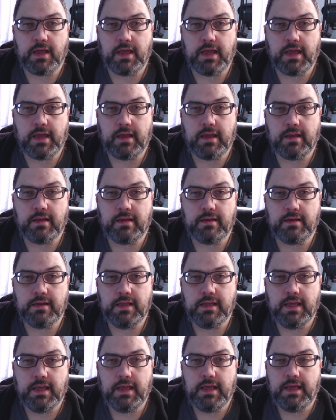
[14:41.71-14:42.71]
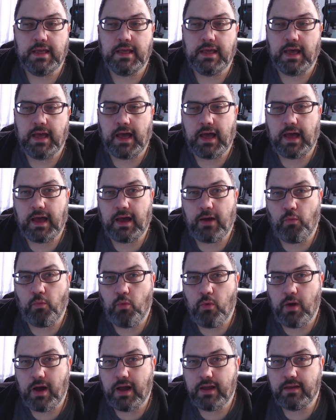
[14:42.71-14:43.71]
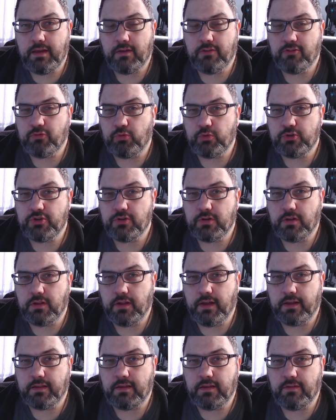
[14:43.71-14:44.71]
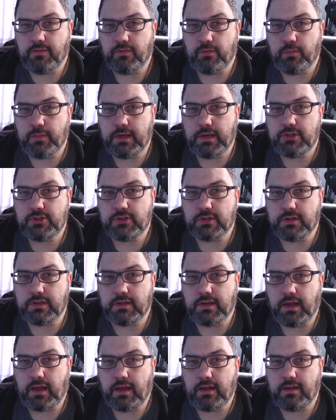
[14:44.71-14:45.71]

And why else would you collect the information?